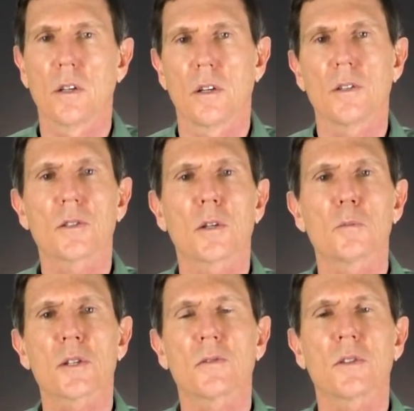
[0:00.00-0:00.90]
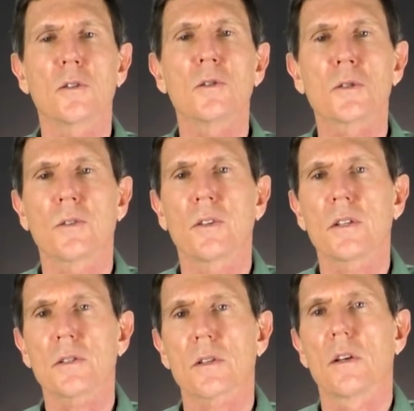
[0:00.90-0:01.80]
in terms of the
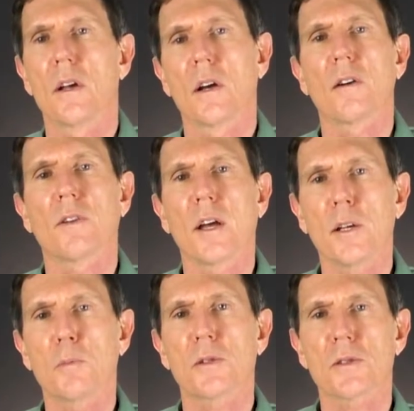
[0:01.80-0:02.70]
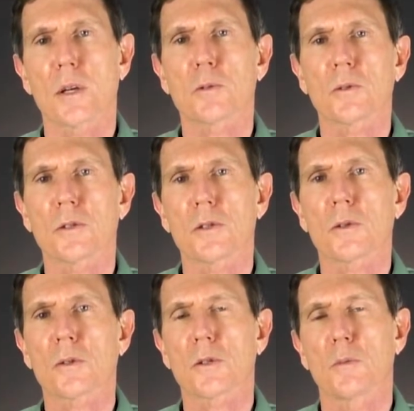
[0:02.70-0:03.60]
usefulness of any perceptual
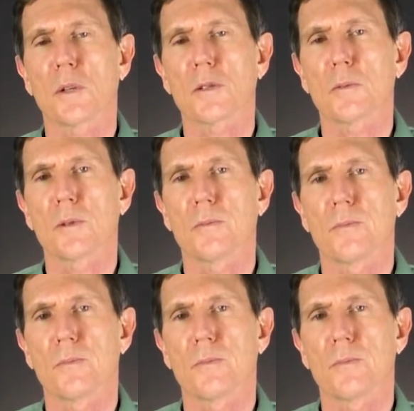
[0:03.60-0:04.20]
distortion measurement.